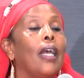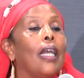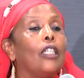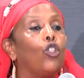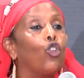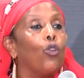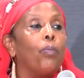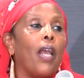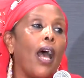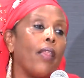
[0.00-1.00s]
it should
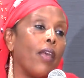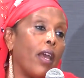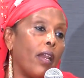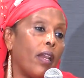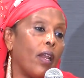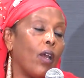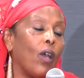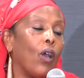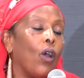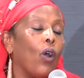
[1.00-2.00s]
be Ader
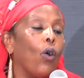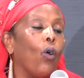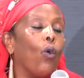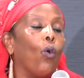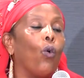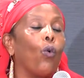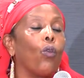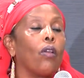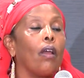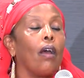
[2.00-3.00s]
or
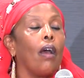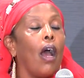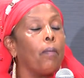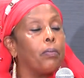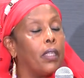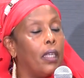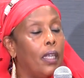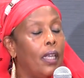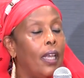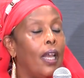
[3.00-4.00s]
Abti.